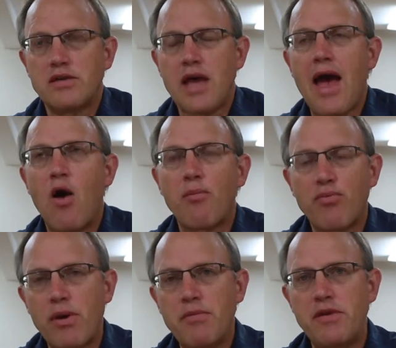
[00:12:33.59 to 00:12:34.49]
how
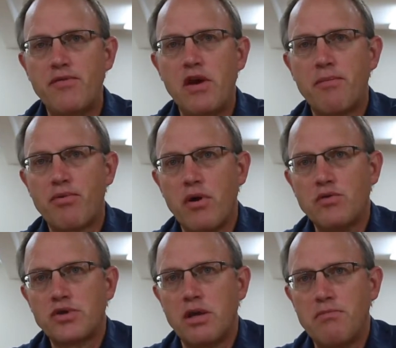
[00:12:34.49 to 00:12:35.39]
primitive the
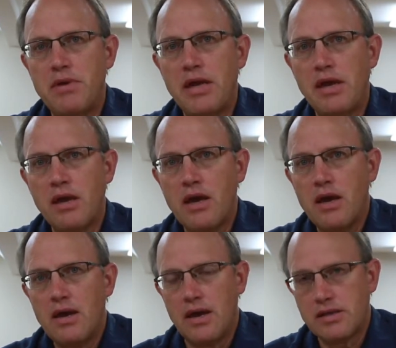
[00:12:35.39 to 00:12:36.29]
approach can be
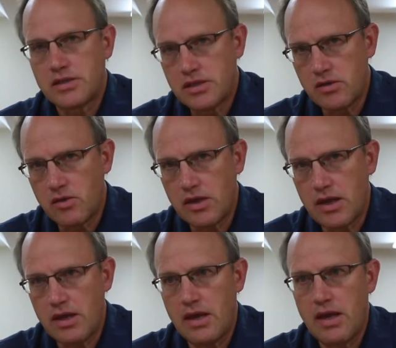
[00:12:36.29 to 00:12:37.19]
and still
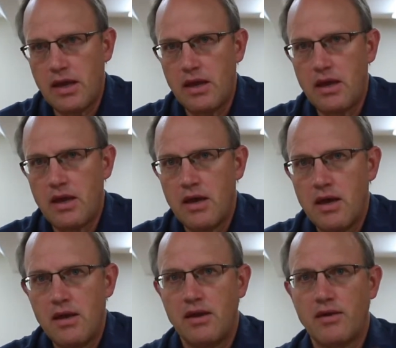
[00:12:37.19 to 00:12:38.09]
get a
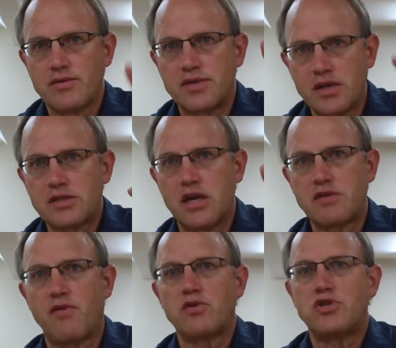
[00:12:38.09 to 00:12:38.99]

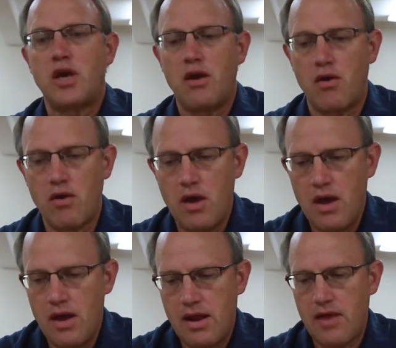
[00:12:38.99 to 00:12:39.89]
successful chair.
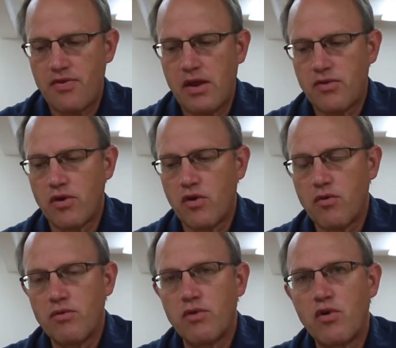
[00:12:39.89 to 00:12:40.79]
And I think
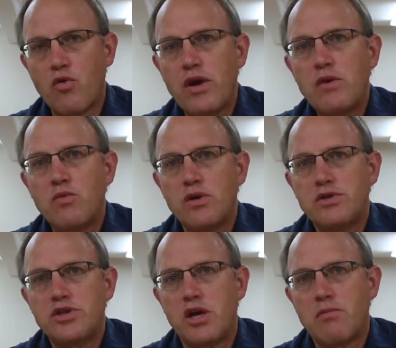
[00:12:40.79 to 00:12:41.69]
the Greenwood
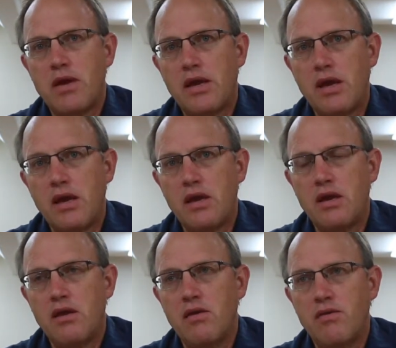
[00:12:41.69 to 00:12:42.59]
chair making
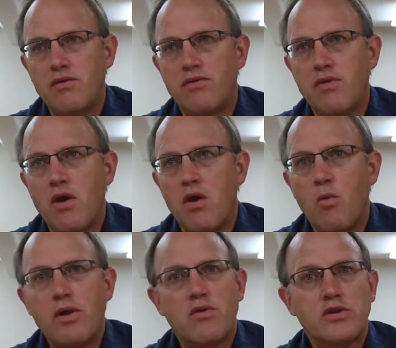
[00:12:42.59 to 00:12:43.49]
is,
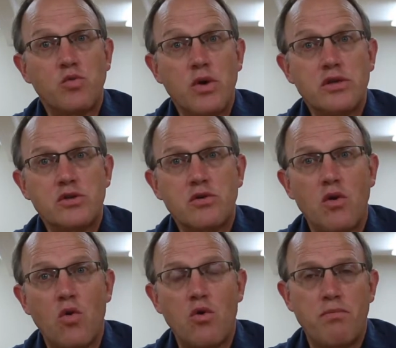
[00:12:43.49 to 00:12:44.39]
whether it's Windsor
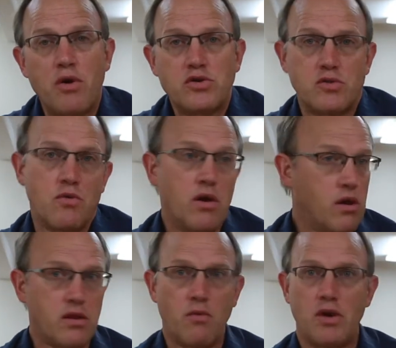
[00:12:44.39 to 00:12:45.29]
or post and rung
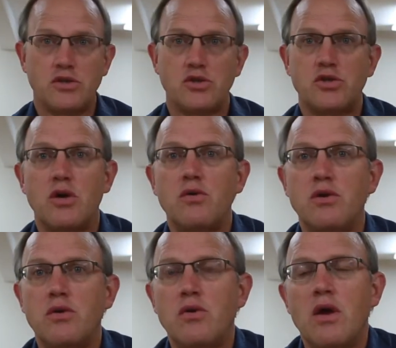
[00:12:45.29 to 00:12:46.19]
like the one I just showed
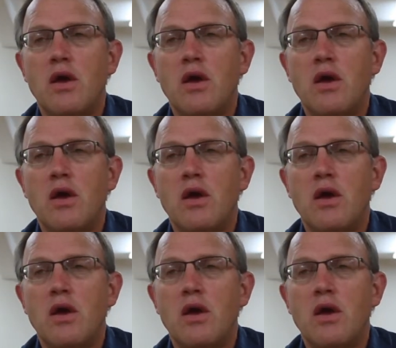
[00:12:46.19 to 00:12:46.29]
you,